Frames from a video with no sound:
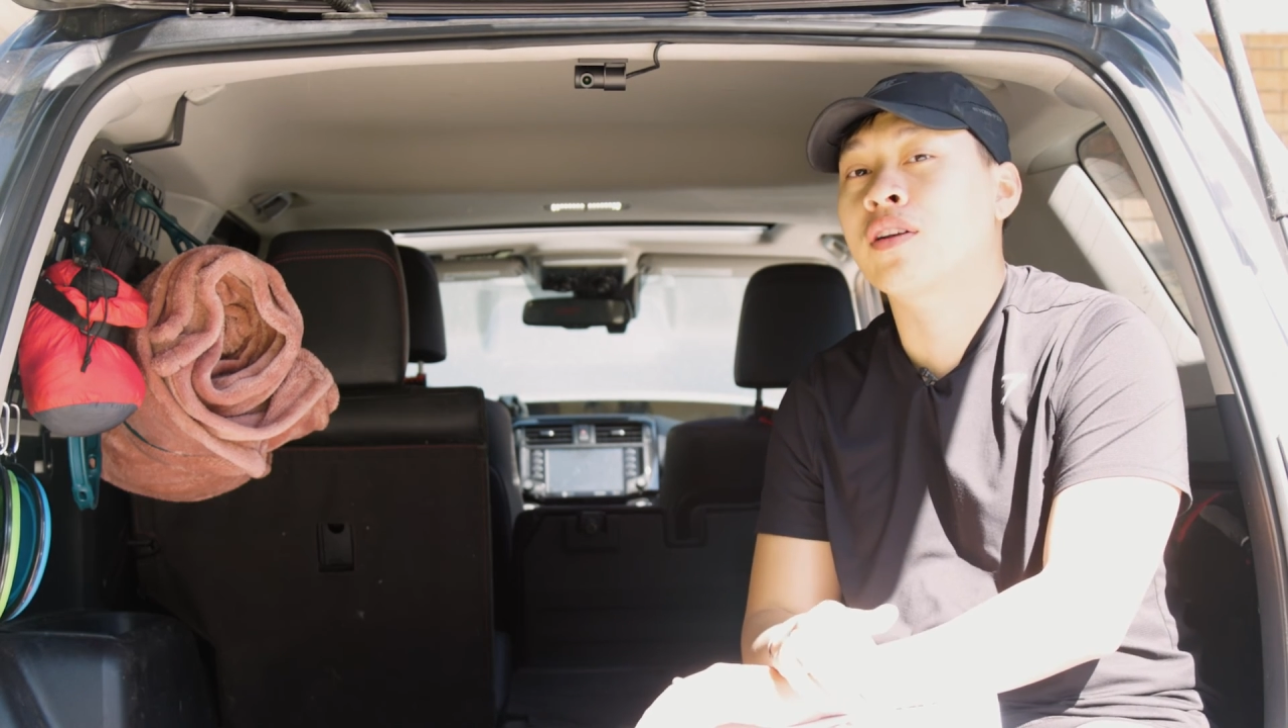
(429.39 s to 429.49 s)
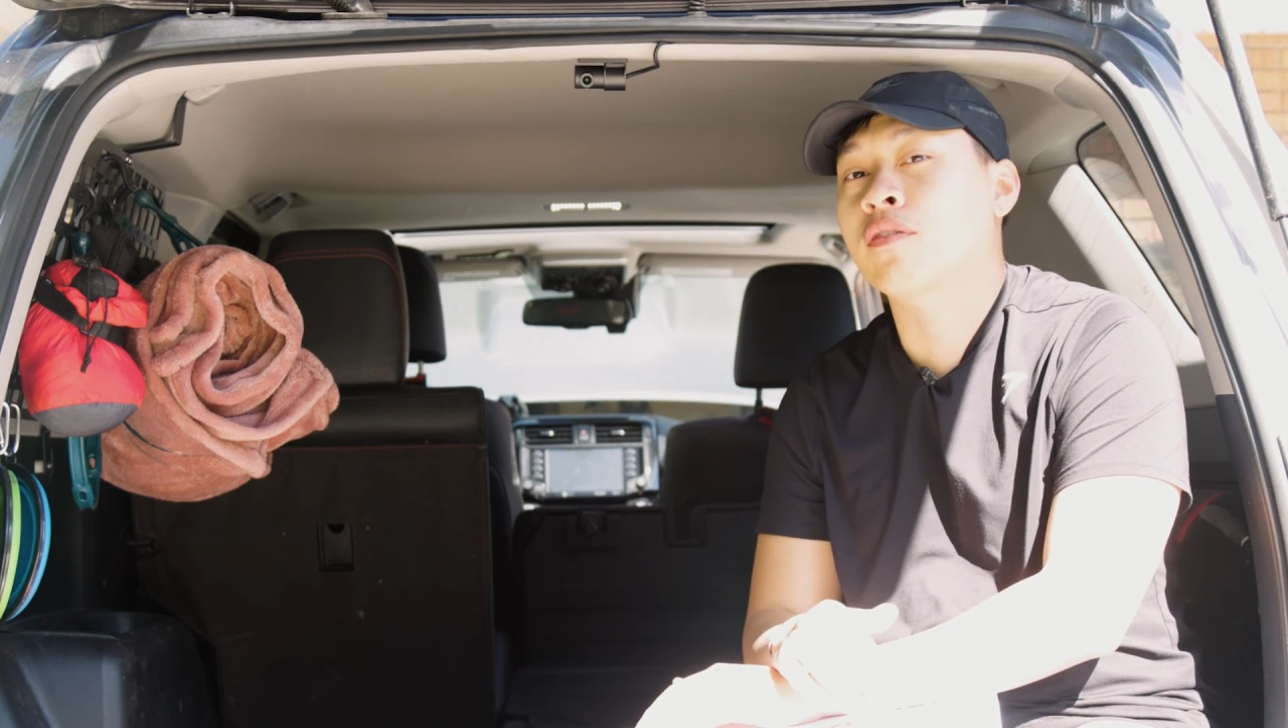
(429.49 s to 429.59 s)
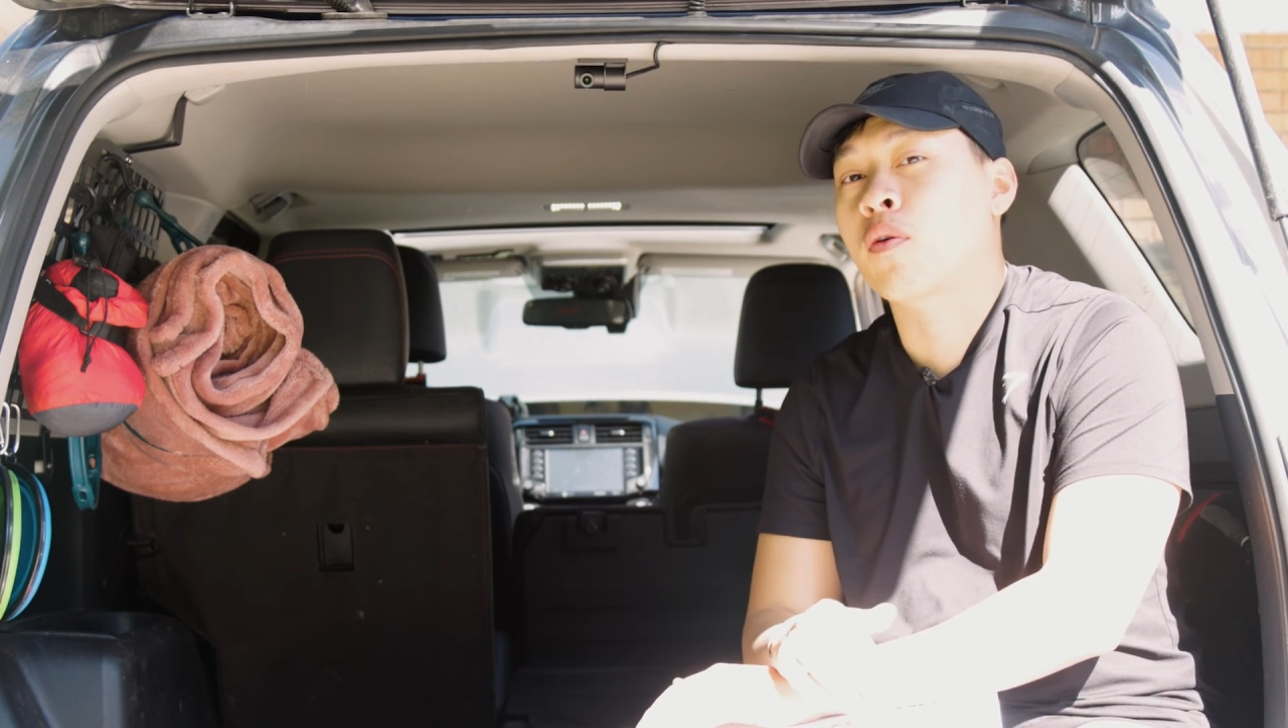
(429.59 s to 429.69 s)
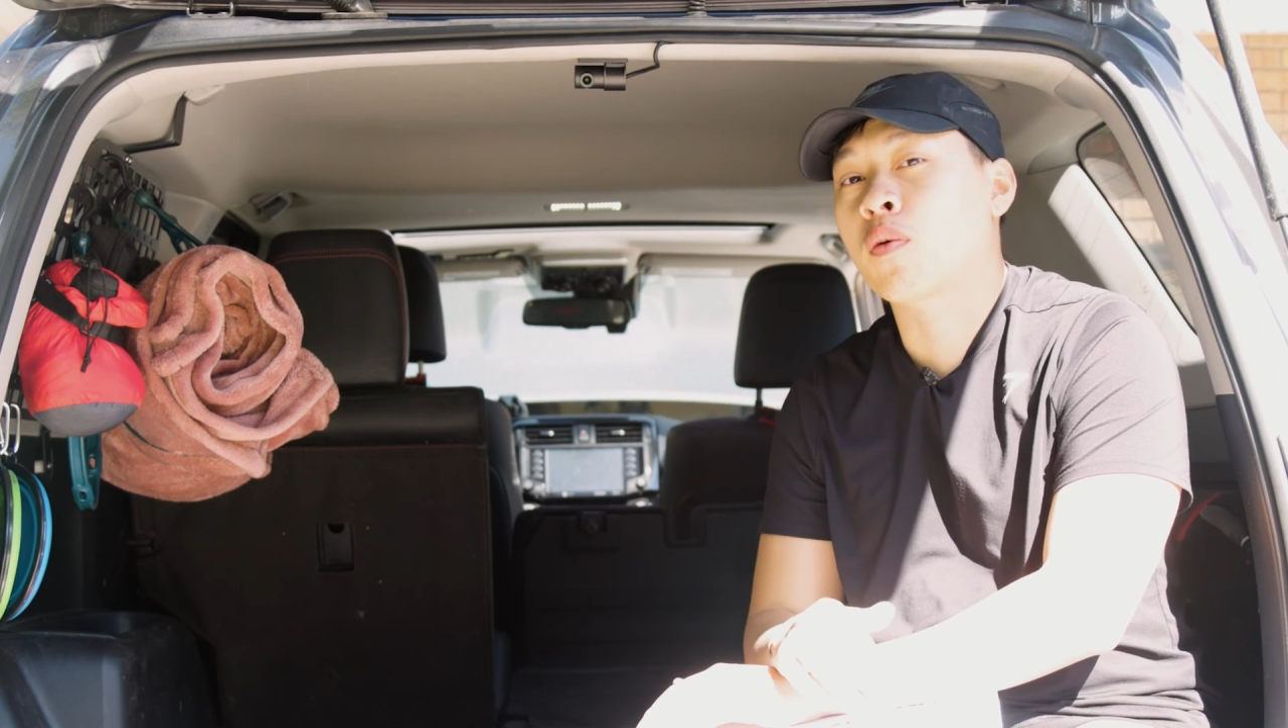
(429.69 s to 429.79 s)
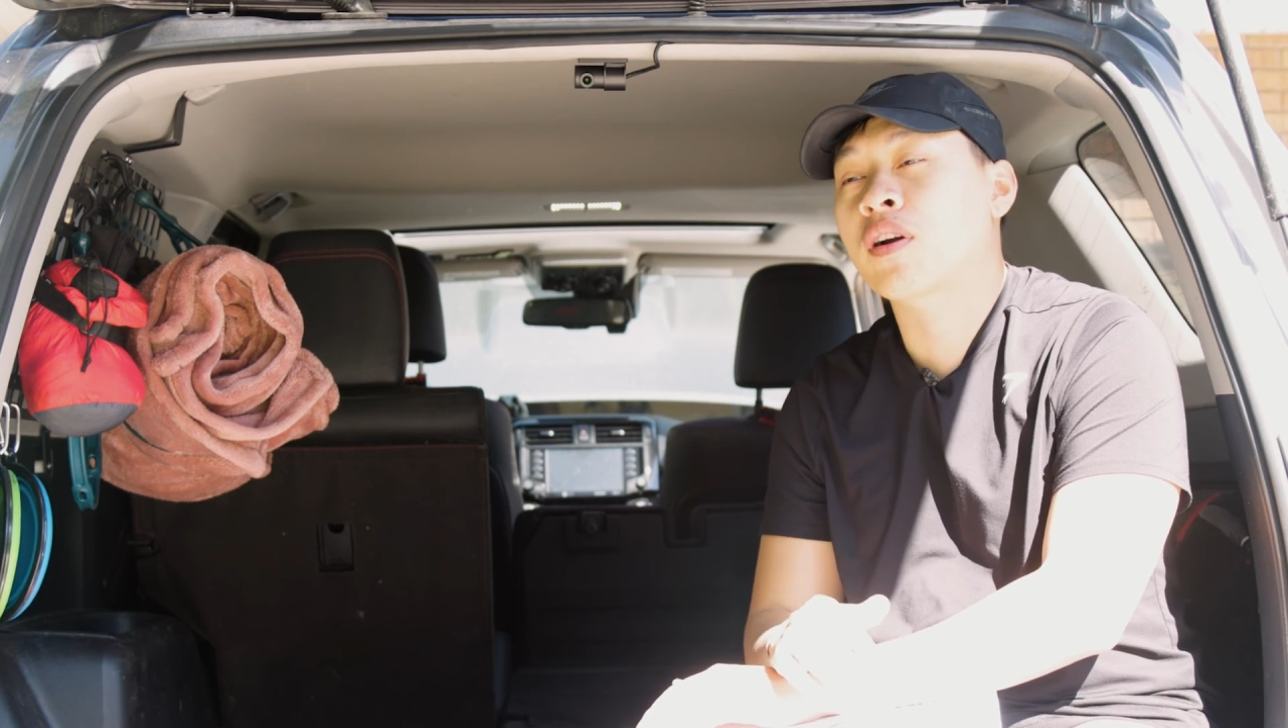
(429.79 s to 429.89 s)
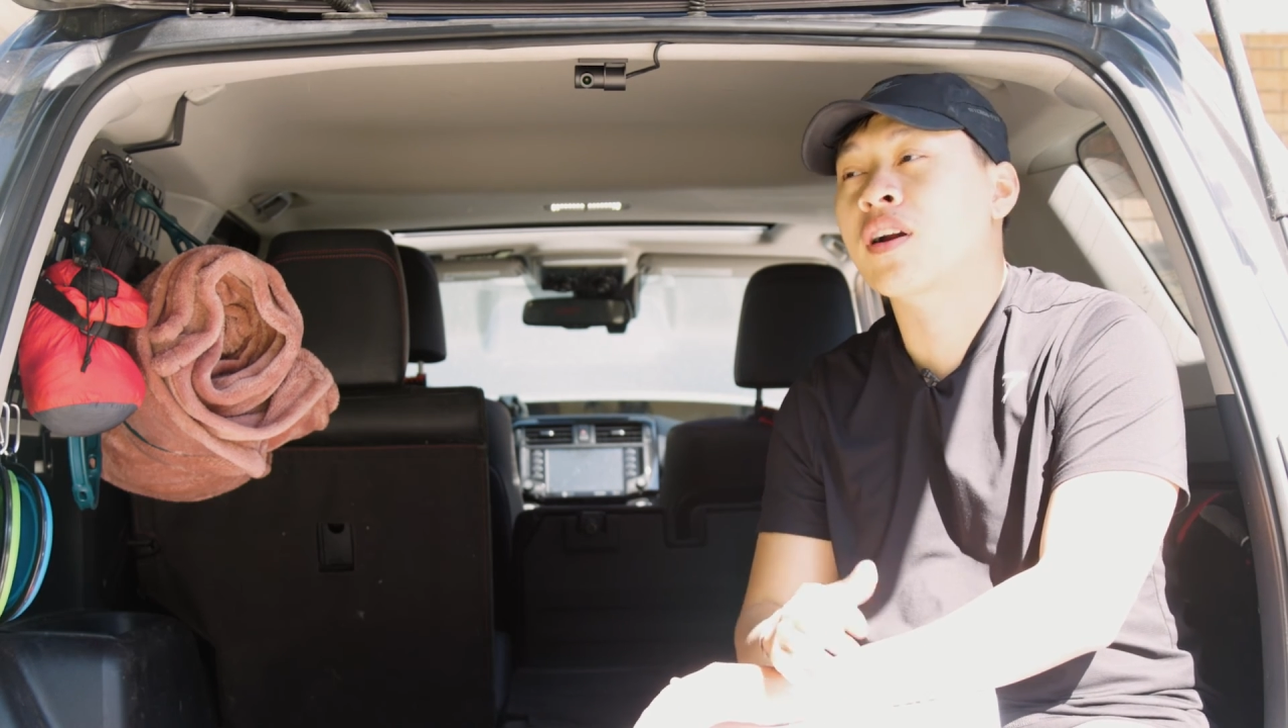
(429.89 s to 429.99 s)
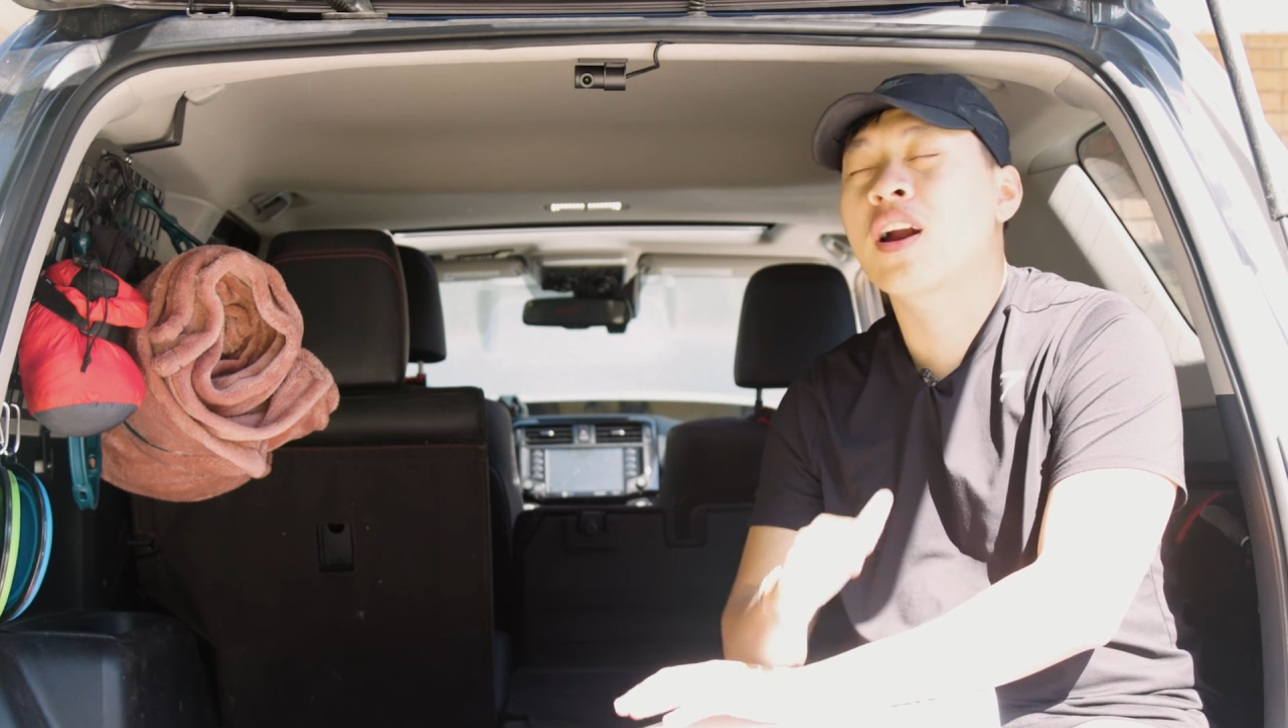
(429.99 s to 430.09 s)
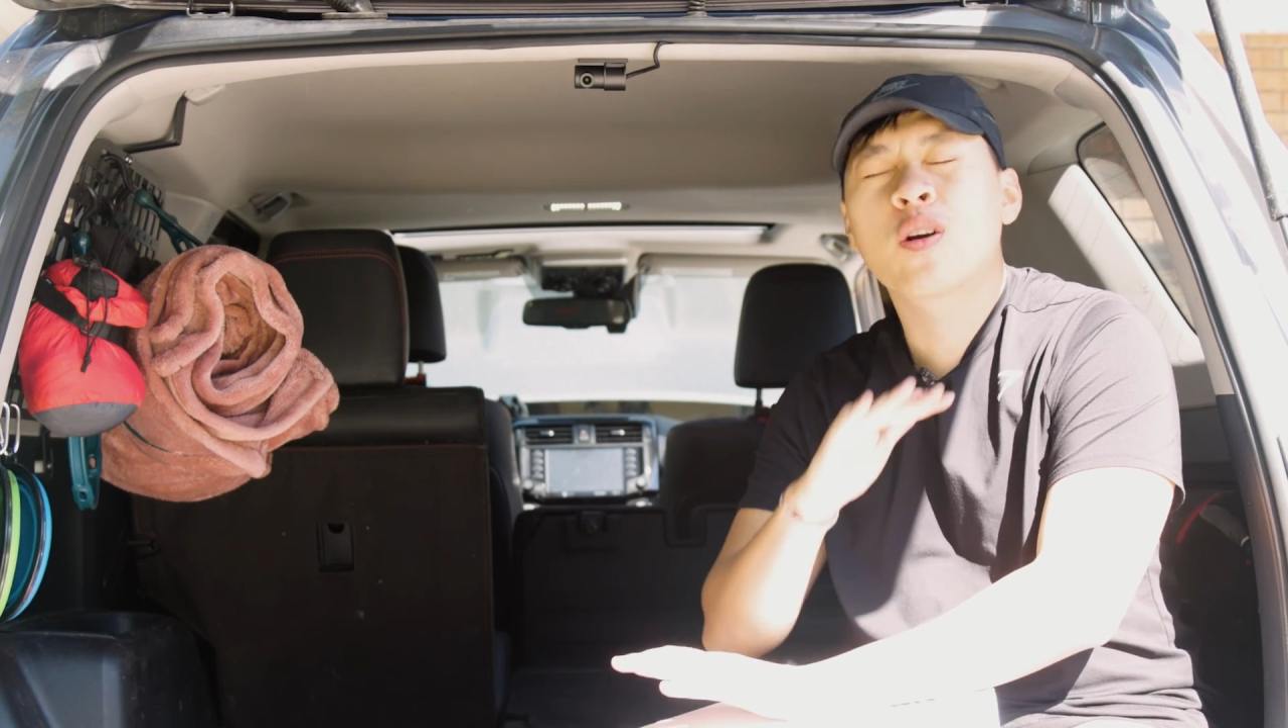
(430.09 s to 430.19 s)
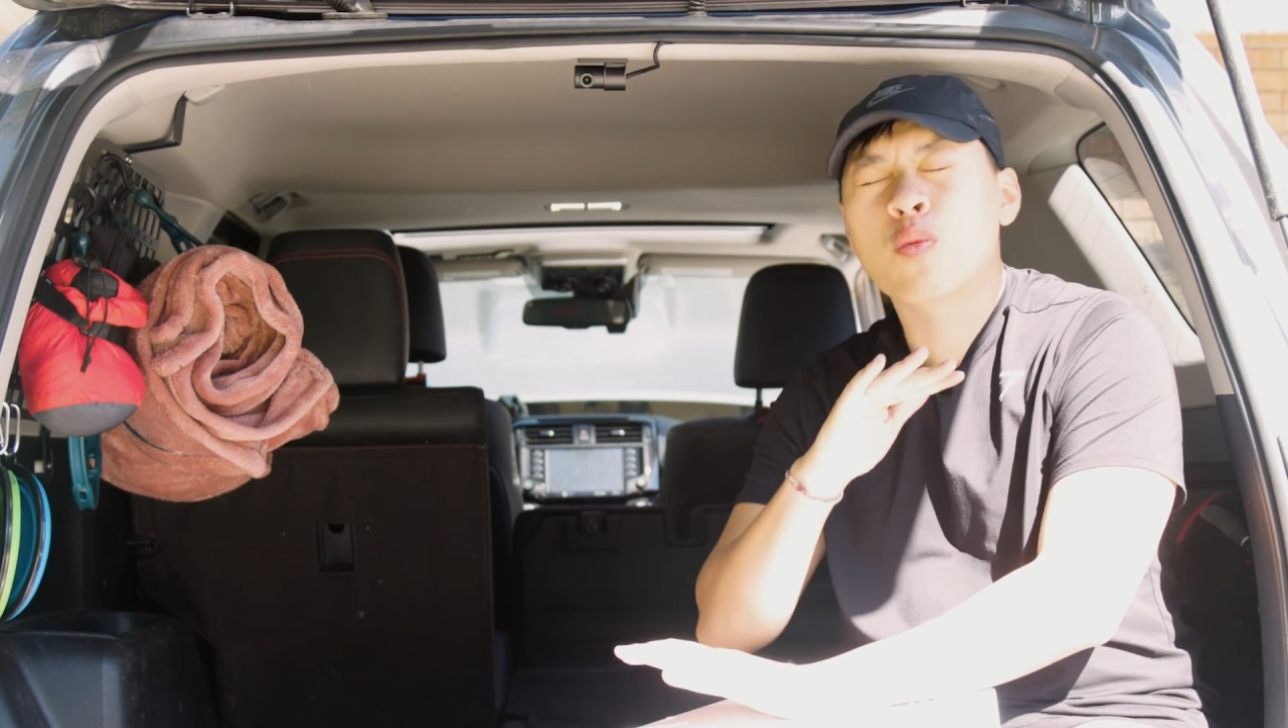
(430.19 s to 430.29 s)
your 4Runner